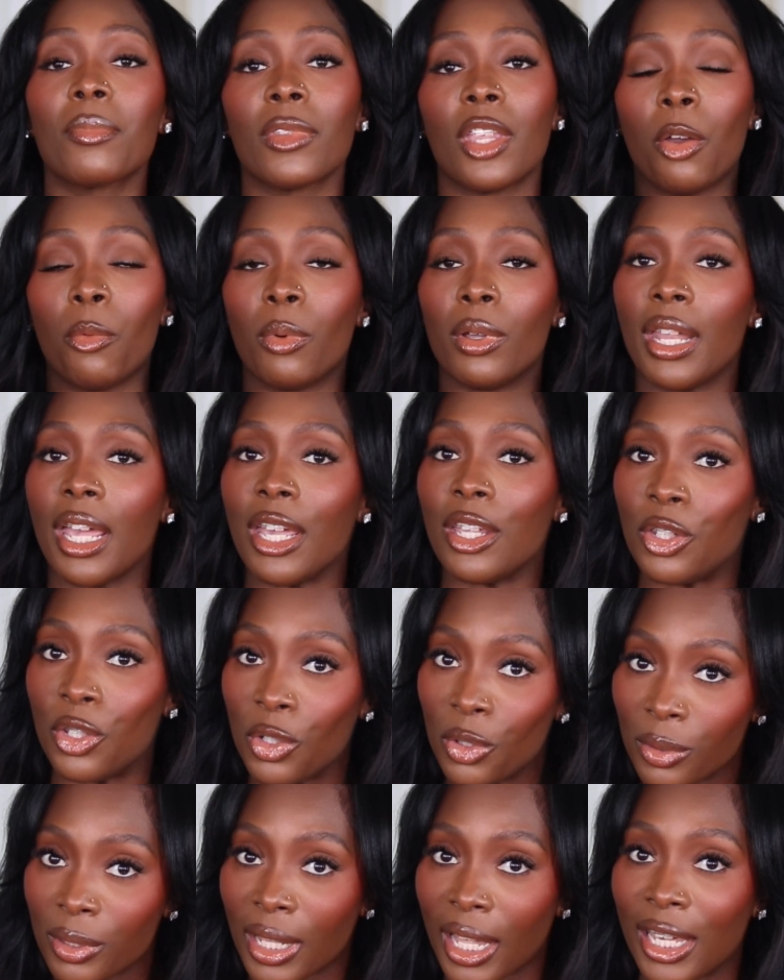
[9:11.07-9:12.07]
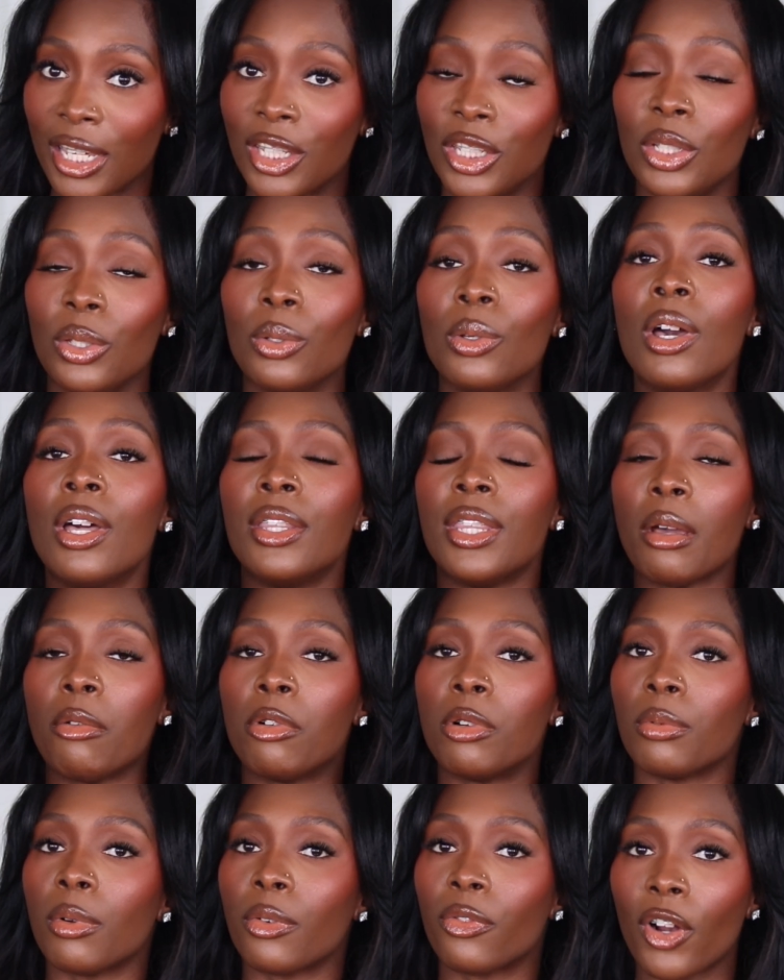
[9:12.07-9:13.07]
And when they do like you, they
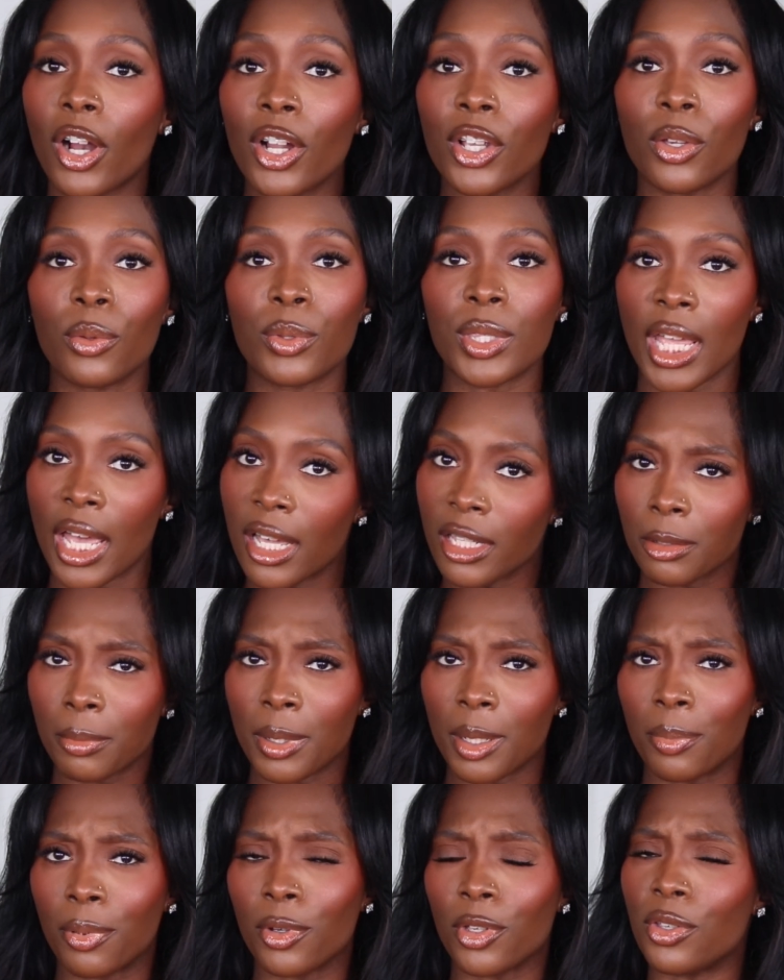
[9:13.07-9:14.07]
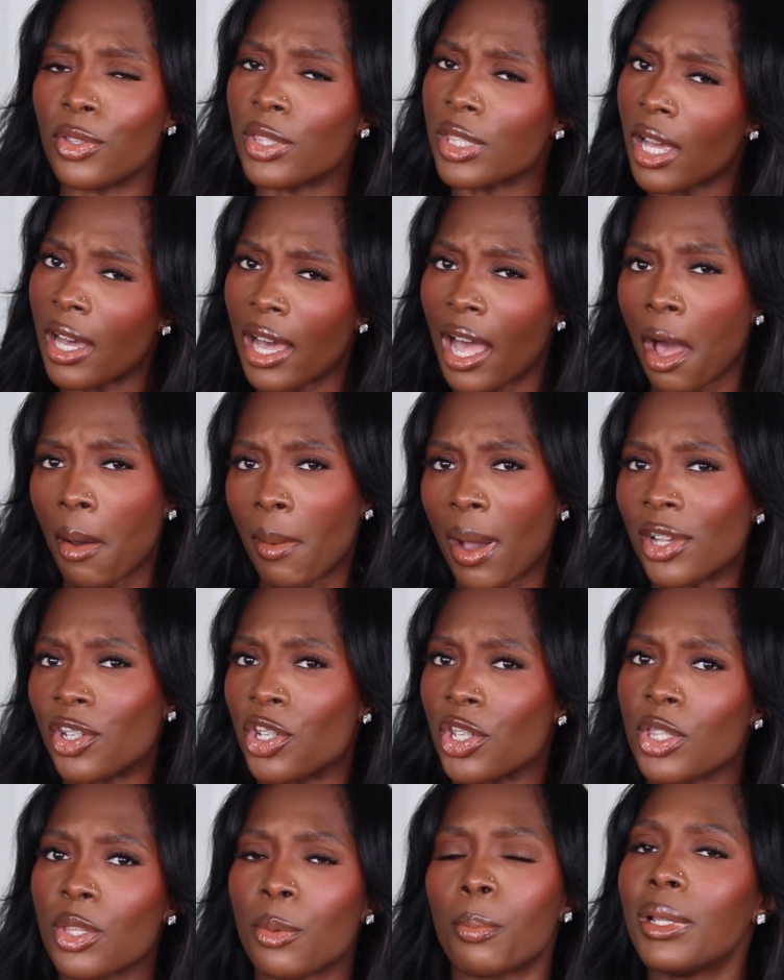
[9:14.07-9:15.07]
will refer you to other people. You saw how I
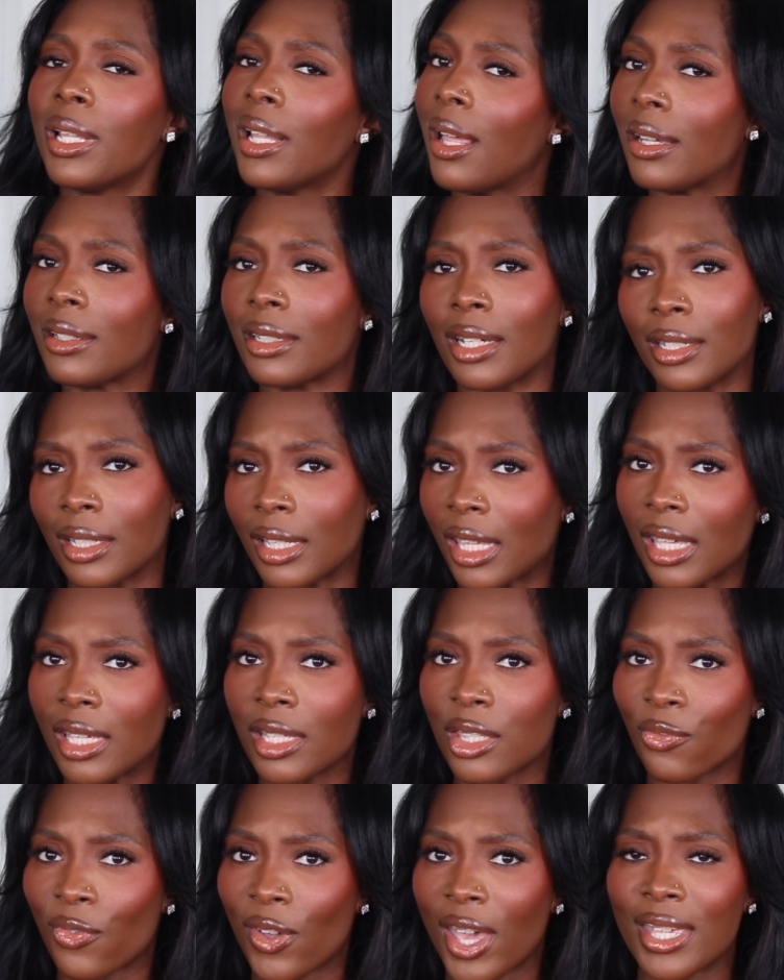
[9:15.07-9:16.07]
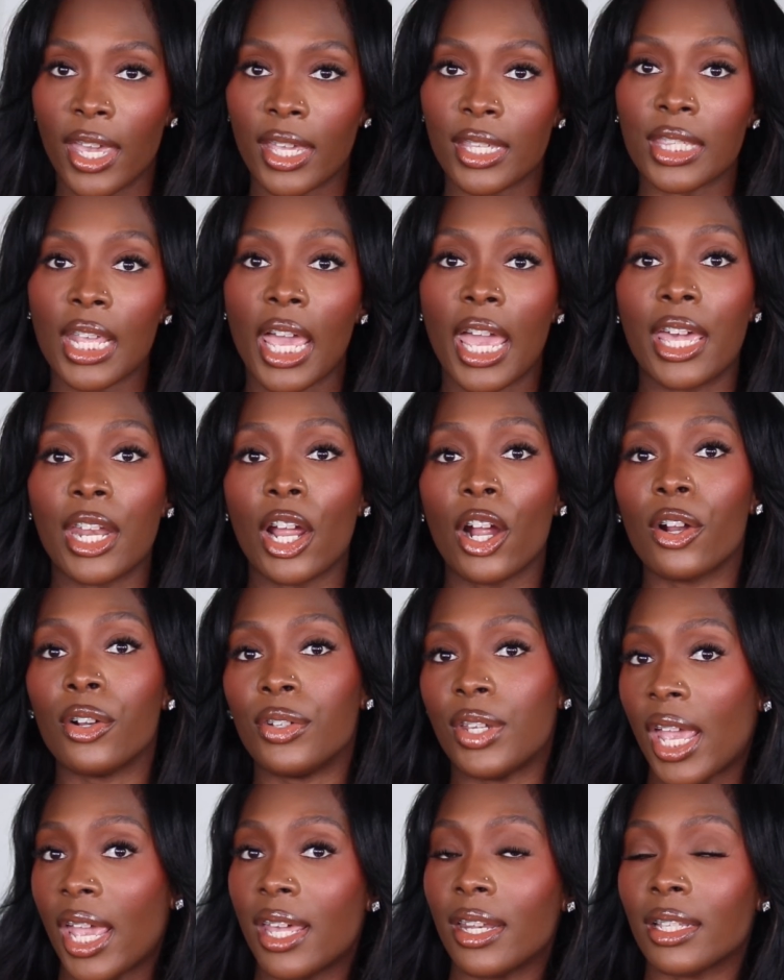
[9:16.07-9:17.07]
just plugged Aaliyah's face in
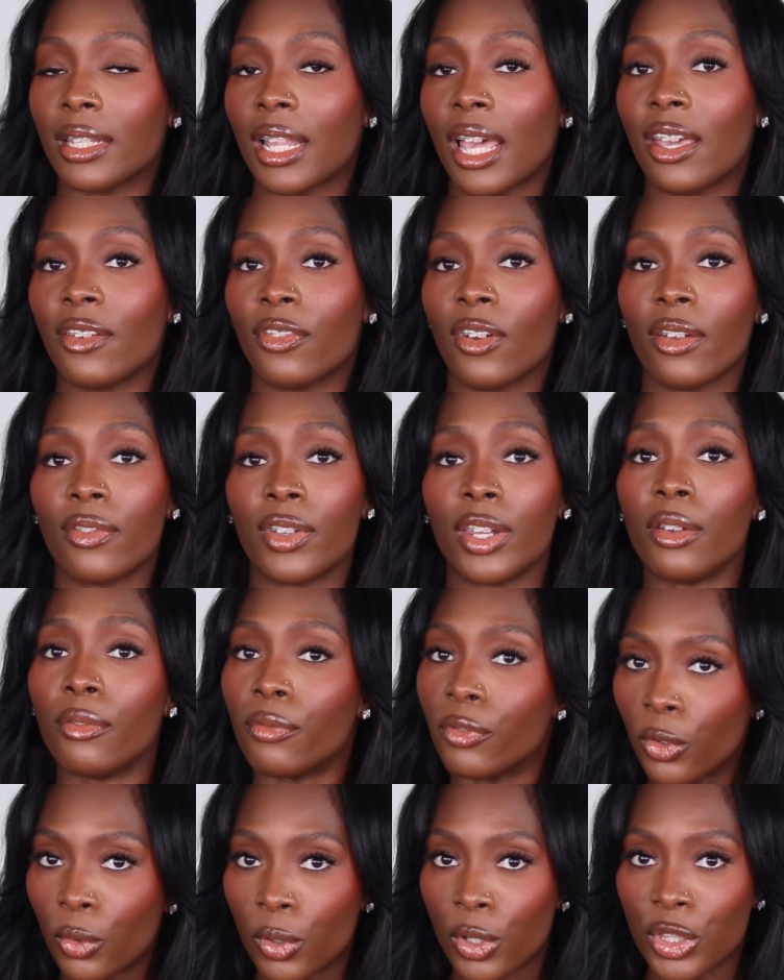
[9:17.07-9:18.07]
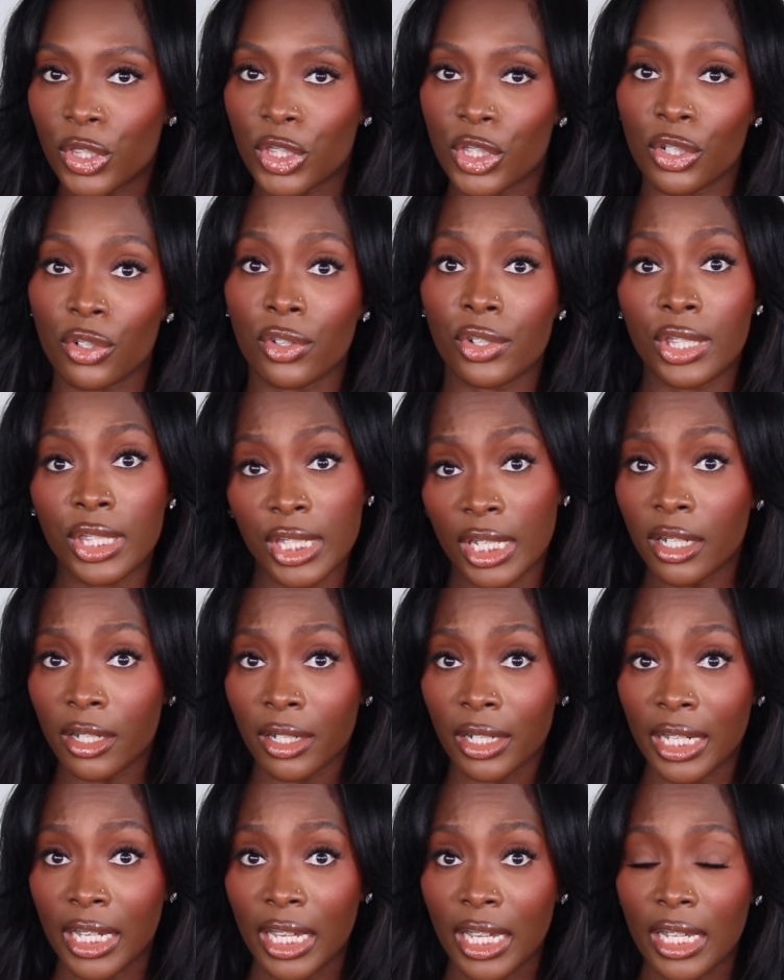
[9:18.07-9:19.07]
her day in the life of an influencer
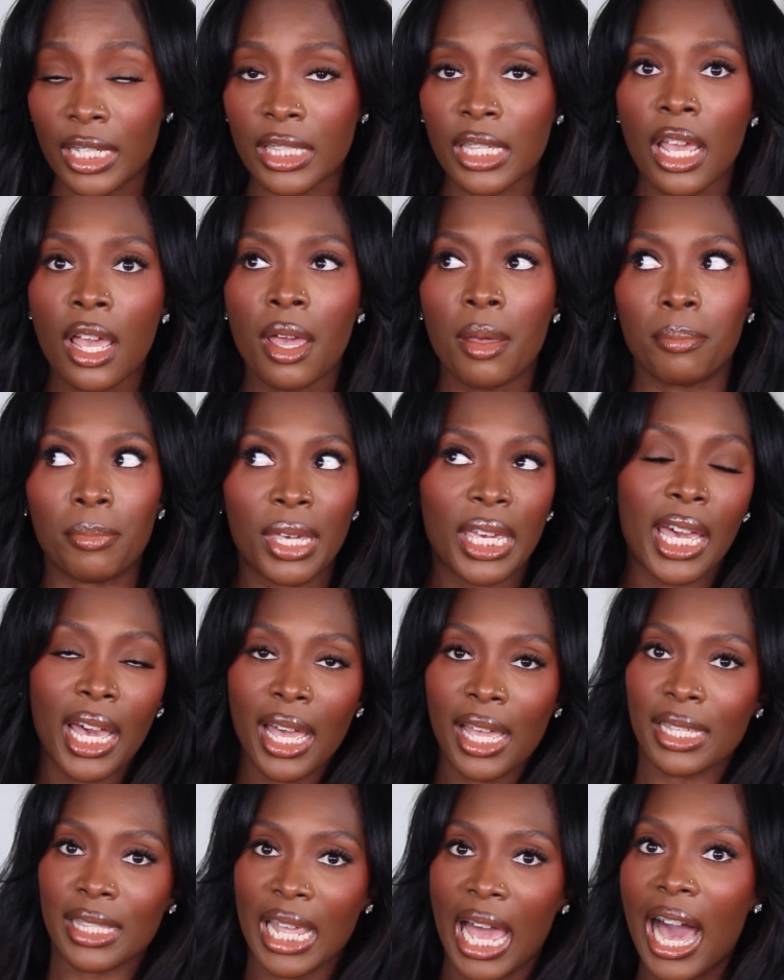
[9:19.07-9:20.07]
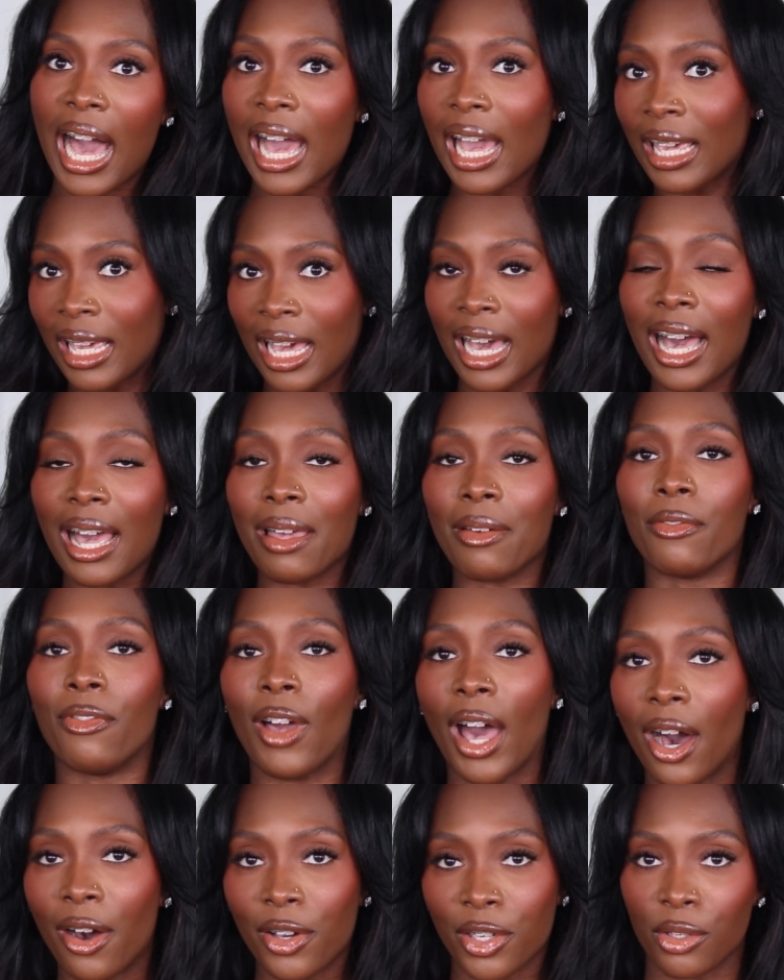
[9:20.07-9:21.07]
series because I got
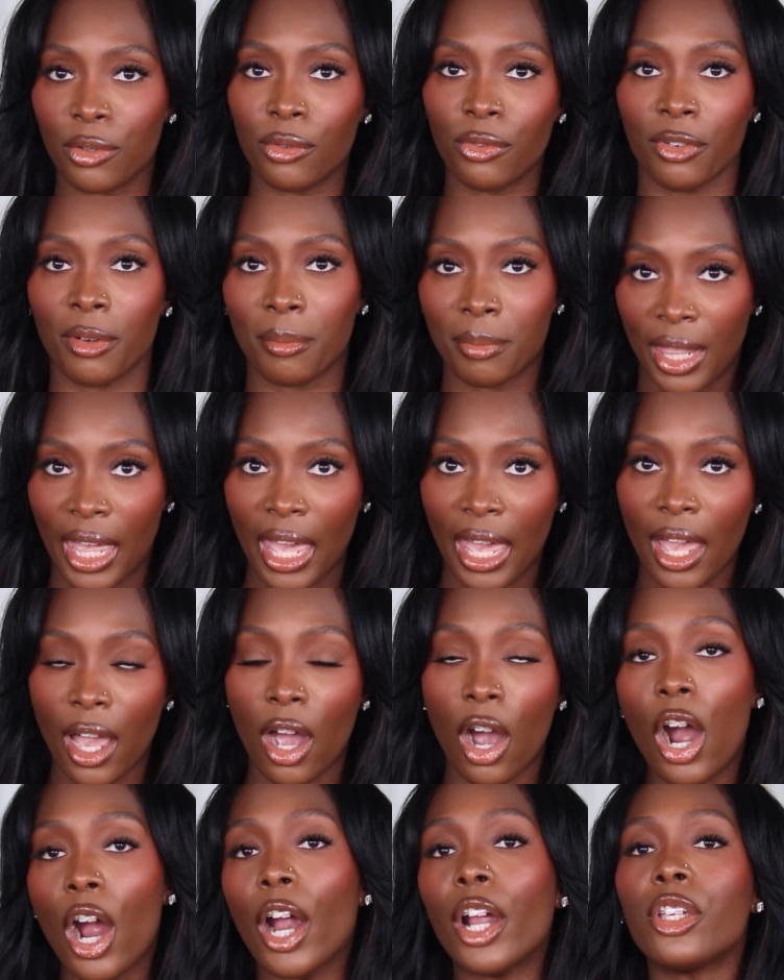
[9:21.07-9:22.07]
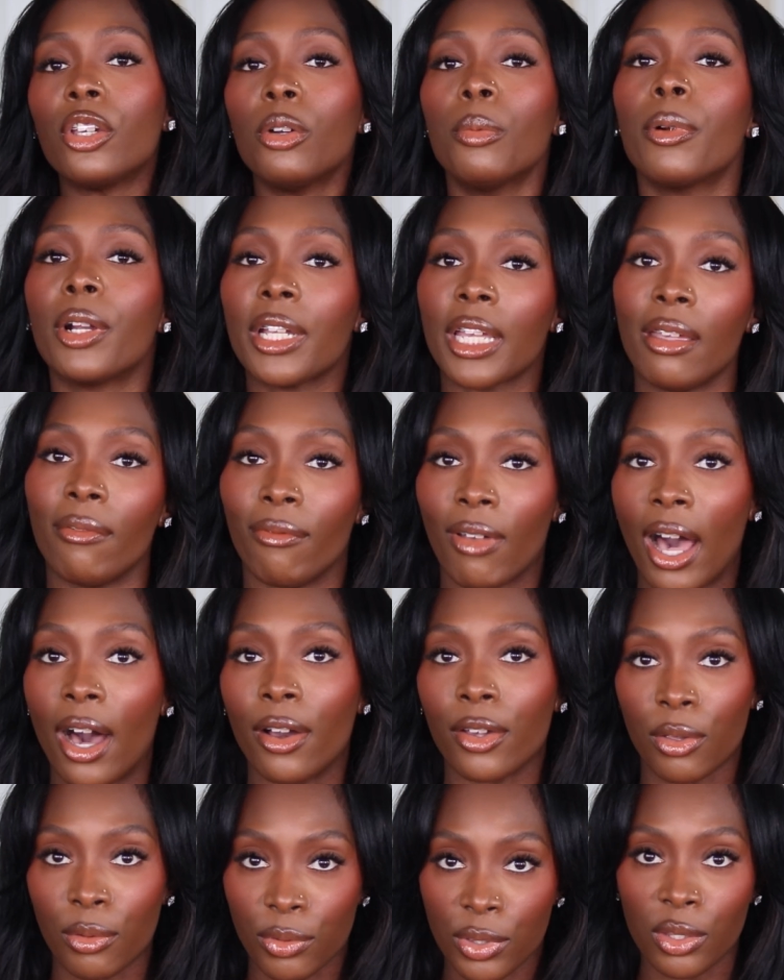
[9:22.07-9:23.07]
value from that. Are you bringing
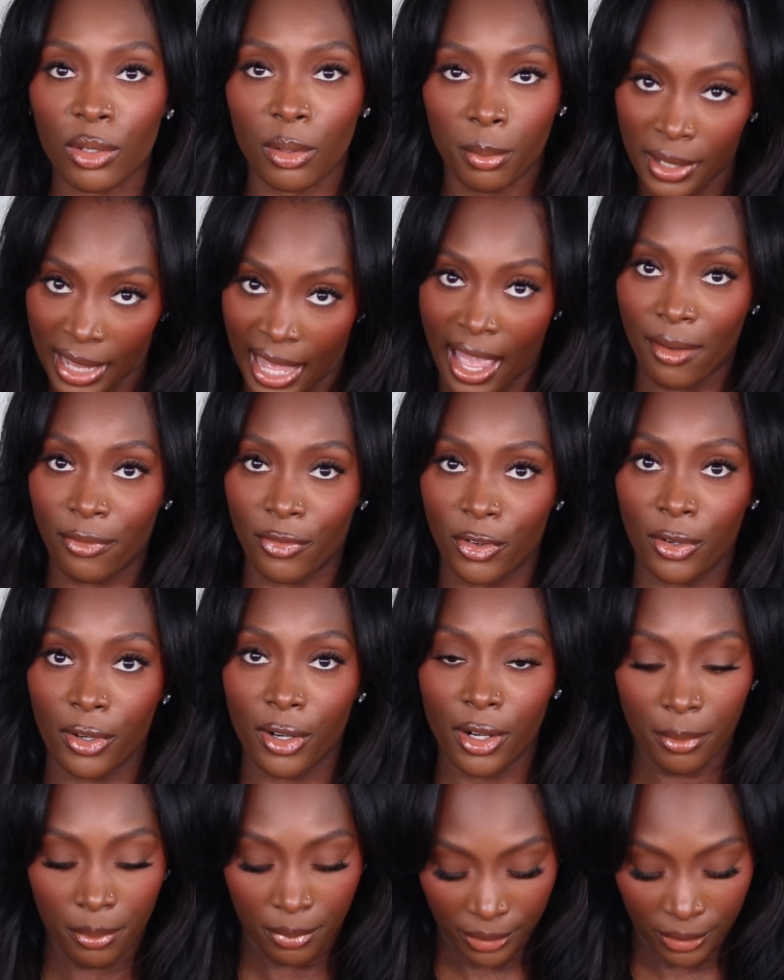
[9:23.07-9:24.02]
value to the platform?